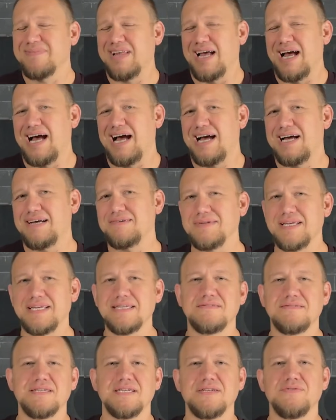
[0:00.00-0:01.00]

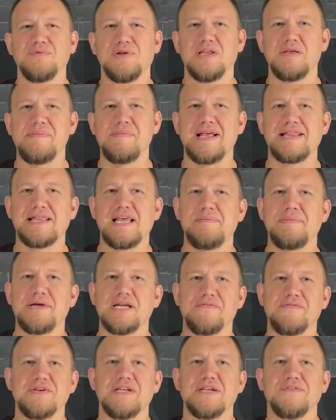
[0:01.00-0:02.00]
It didn't really make that
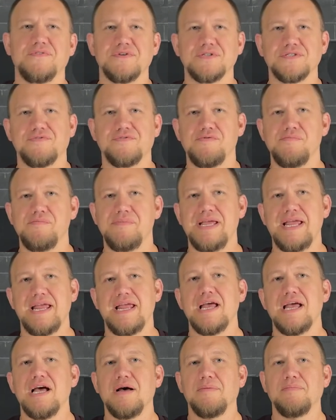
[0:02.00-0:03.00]
big of a difference for me,